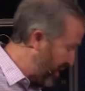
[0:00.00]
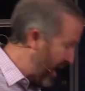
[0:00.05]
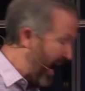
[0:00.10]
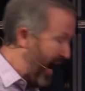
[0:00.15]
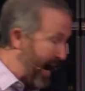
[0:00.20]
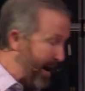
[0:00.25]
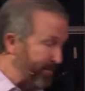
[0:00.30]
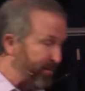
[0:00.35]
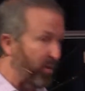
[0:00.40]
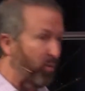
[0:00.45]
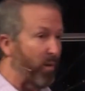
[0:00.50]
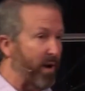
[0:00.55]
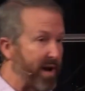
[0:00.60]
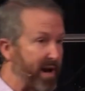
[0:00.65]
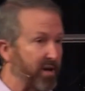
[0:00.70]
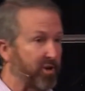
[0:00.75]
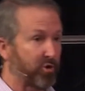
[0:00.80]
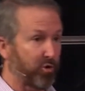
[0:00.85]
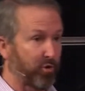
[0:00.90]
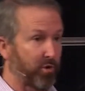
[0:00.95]
I am the
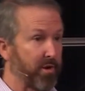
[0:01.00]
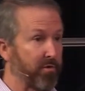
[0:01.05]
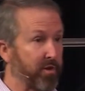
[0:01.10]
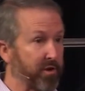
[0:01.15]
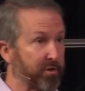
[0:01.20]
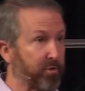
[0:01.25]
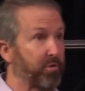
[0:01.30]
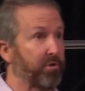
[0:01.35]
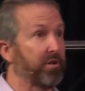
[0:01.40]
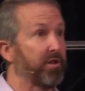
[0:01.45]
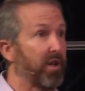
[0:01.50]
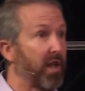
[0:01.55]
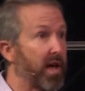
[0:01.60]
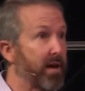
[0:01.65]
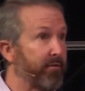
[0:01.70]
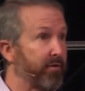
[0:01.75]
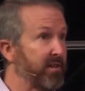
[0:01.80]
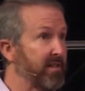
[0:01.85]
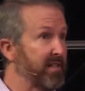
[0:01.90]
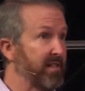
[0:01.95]
way, the truth, and the
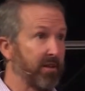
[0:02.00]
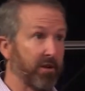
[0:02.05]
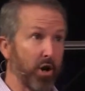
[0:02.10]
life.